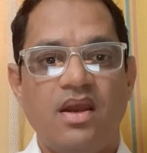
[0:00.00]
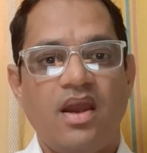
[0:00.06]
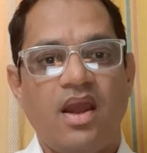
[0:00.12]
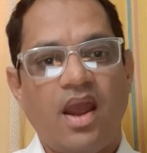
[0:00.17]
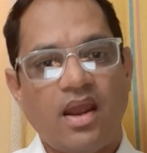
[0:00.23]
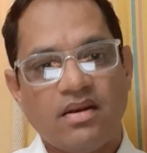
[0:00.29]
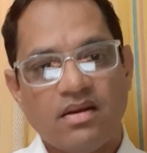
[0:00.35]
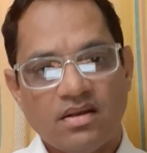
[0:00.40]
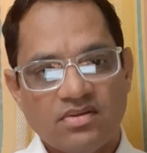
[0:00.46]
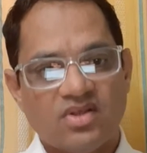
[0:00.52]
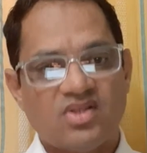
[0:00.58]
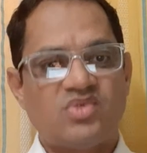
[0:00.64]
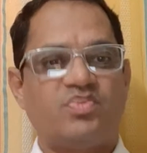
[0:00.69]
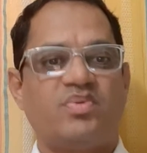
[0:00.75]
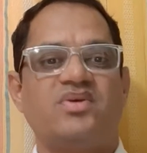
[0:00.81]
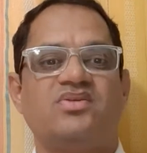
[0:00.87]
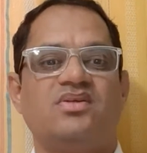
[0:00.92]
and other
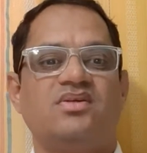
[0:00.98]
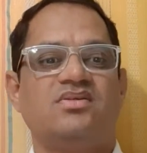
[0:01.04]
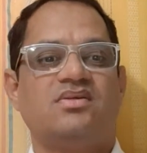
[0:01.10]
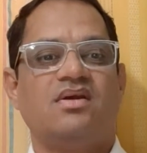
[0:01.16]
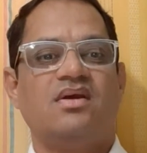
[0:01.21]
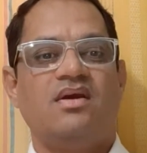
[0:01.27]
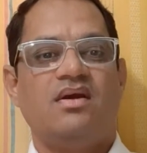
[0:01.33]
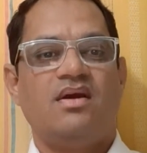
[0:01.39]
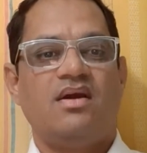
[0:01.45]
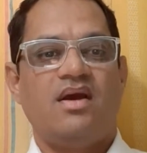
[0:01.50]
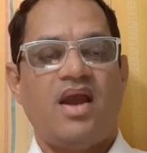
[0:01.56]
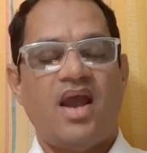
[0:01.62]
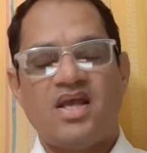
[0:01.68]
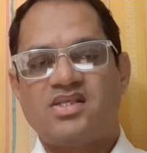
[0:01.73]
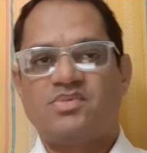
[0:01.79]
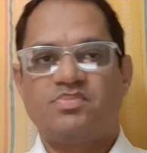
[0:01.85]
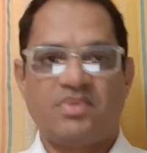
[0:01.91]
species
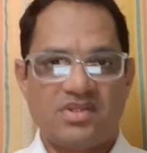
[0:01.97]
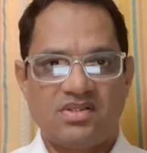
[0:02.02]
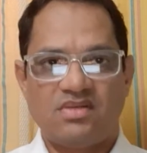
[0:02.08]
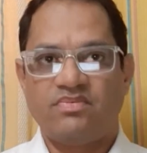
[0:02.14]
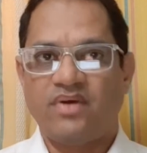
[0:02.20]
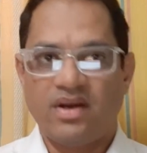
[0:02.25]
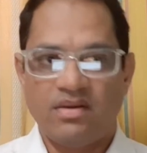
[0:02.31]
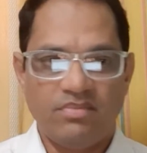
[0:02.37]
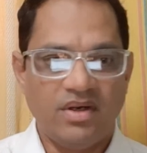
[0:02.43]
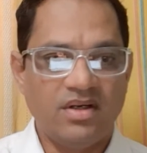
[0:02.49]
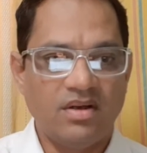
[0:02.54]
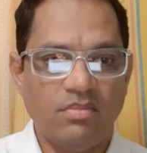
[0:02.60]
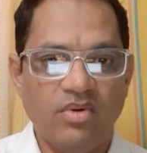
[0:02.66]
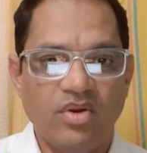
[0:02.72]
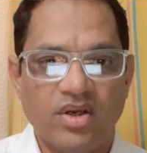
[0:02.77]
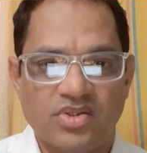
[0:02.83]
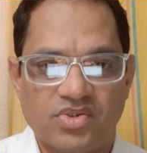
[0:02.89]
as specified by
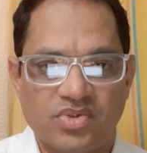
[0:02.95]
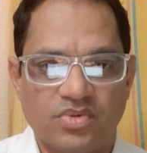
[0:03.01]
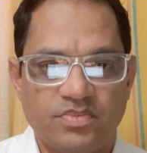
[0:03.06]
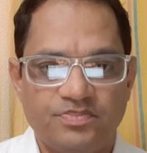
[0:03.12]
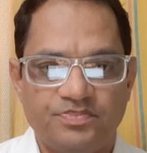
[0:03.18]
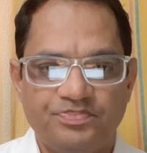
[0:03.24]
WHO.